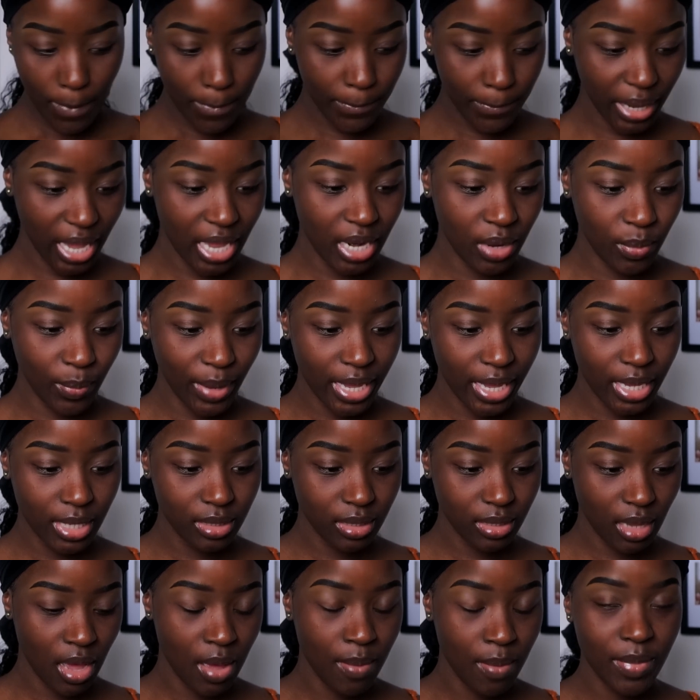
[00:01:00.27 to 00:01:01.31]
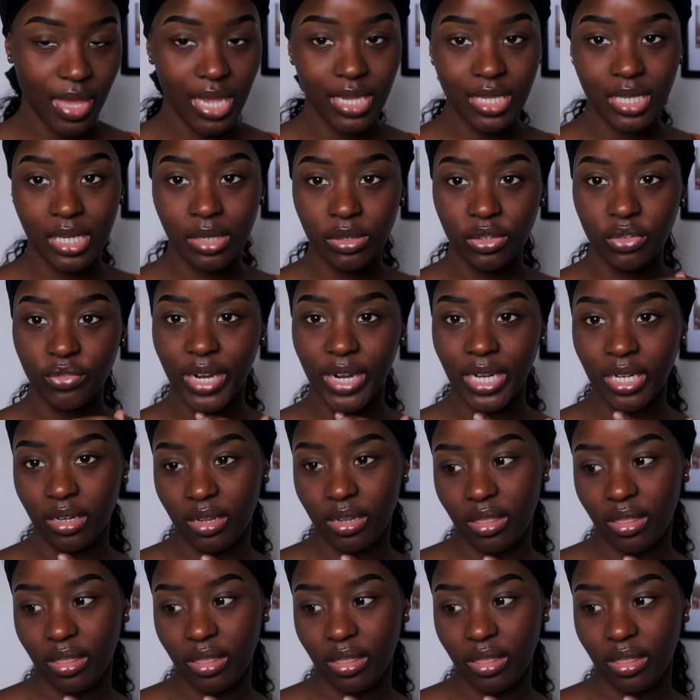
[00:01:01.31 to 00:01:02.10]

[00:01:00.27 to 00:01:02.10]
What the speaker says: But anyways, yesterday was Friday